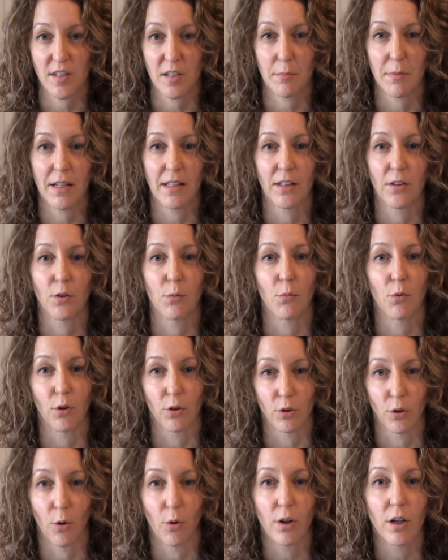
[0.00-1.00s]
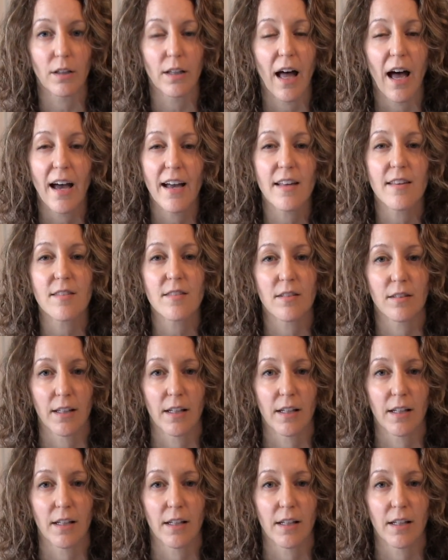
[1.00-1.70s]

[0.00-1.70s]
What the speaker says: to be a little more localized,